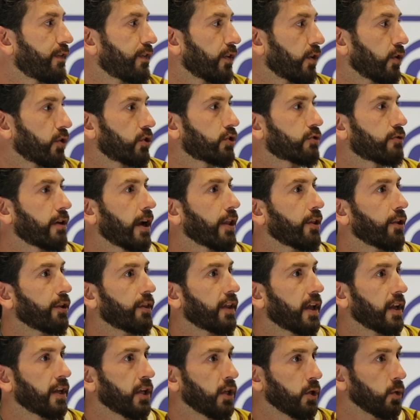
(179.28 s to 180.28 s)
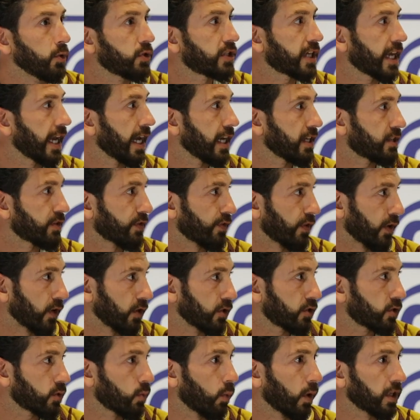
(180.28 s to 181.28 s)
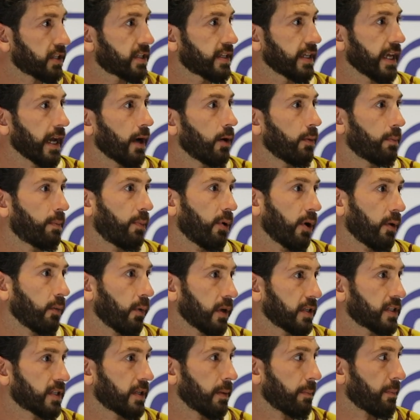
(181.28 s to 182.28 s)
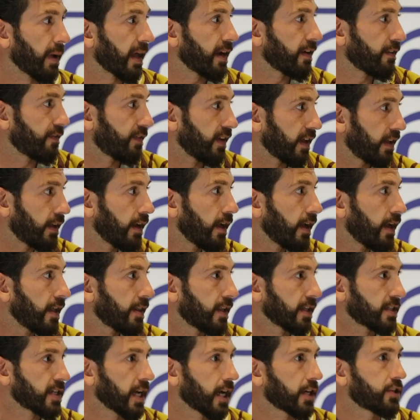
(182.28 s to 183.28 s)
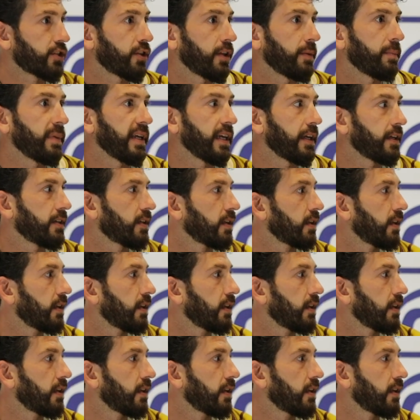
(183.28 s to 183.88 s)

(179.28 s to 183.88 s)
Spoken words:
first rather than use case first. What's the output? What's the benefit that's actually being